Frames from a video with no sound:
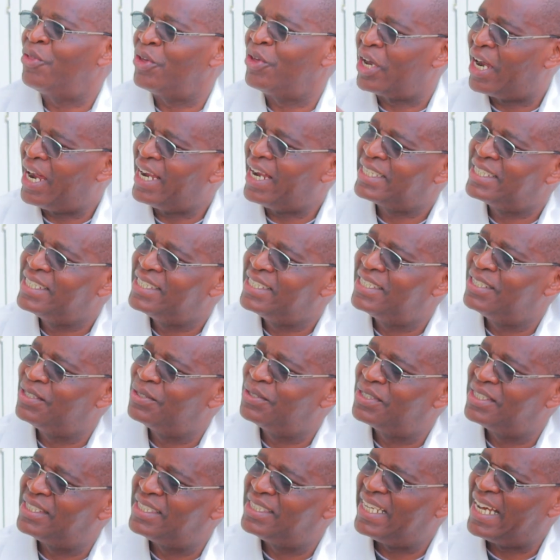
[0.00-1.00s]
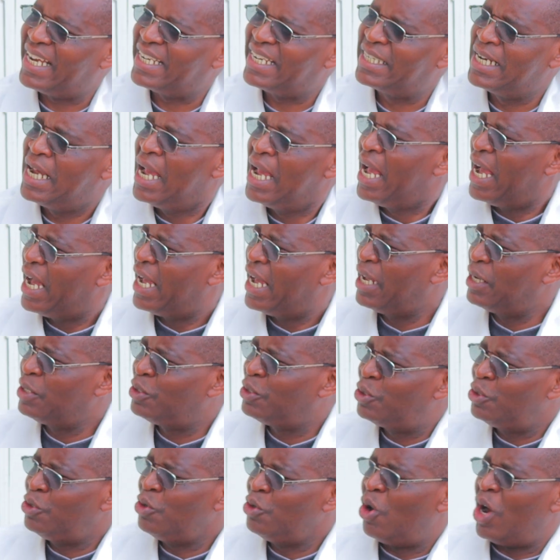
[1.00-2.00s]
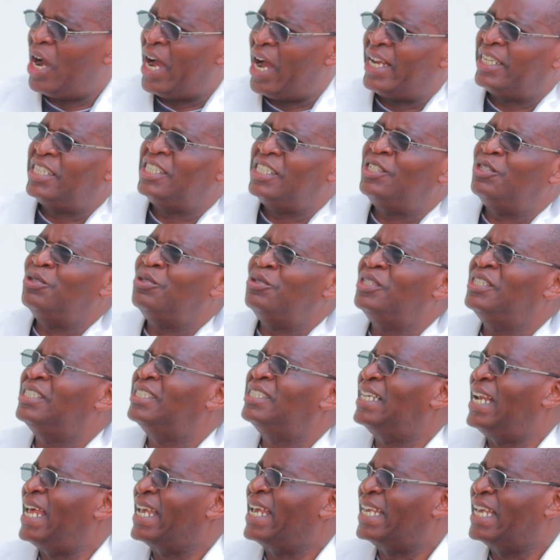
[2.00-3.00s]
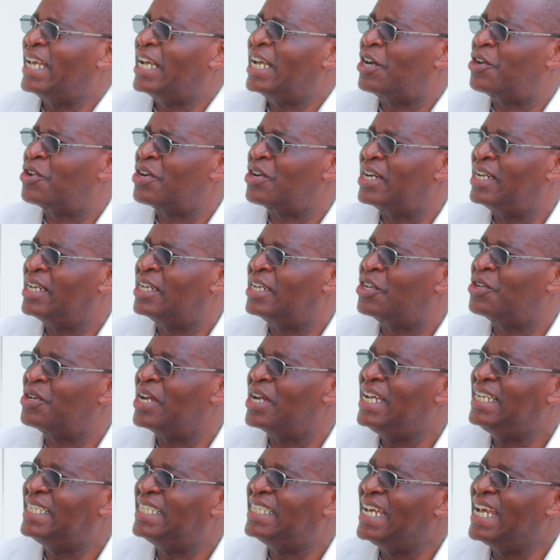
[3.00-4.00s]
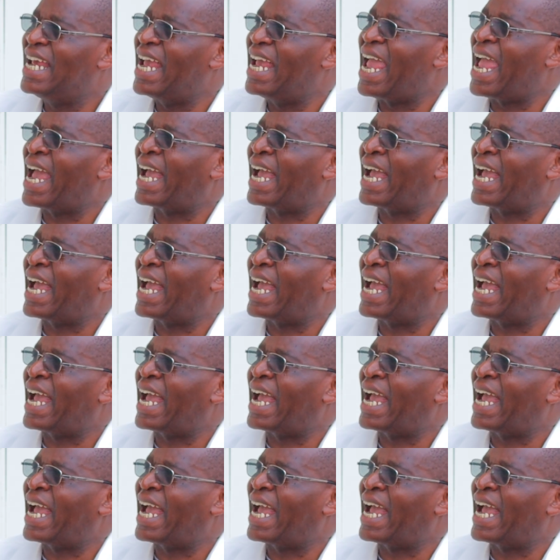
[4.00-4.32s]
Or the attitude that, attitude is like creating